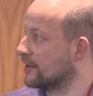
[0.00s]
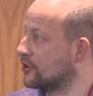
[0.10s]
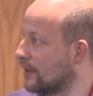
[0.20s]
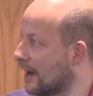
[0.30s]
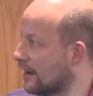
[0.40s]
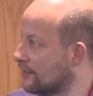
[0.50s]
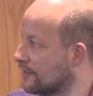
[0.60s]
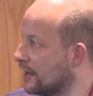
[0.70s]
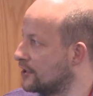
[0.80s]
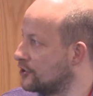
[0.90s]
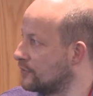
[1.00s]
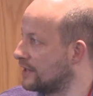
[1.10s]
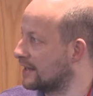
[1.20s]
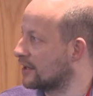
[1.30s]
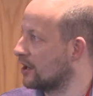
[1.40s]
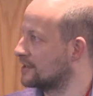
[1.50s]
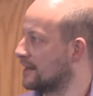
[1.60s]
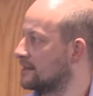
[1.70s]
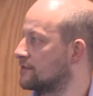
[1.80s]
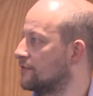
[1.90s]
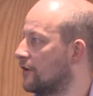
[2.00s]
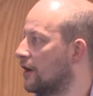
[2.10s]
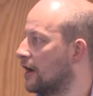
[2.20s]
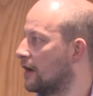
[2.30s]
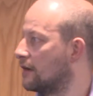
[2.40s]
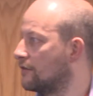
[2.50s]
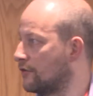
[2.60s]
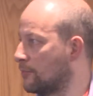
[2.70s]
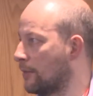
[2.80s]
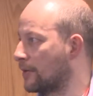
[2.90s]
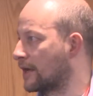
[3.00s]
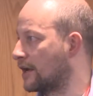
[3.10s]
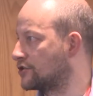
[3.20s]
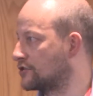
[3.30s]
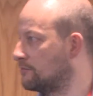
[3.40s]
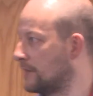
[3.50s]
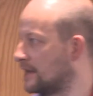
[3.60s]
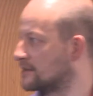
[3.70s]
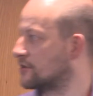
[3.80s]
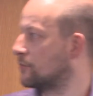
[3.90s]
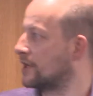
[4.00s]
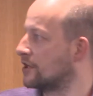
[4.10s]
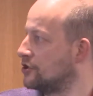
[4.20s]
that you have a unique identifier for a publication means that we can